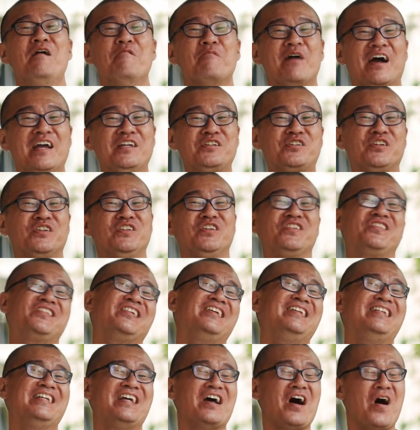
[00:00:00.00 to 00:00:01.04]
by
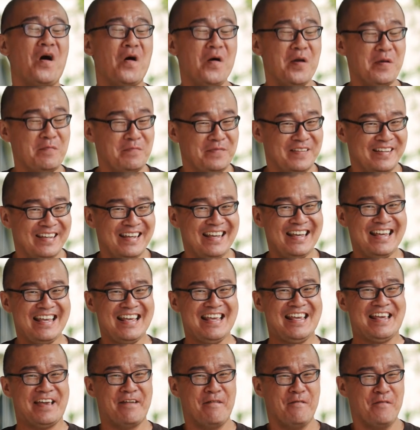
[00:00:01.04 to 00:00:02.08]
introducing the OMD
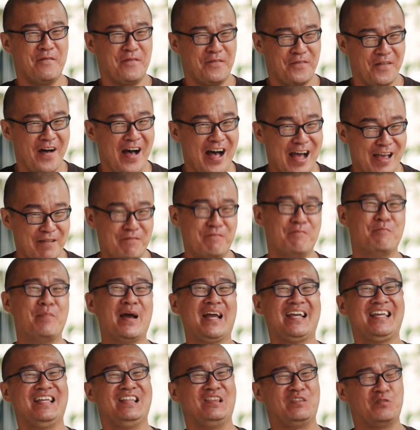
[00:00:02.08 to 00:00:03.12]
EM5
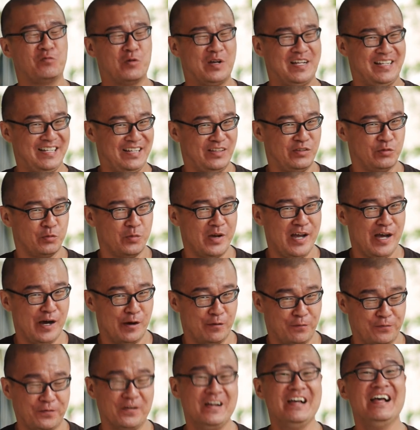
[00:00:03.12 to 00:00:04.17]
back in
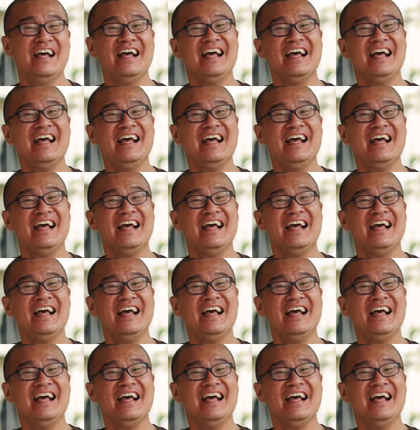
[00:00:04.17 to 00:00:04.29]
2012.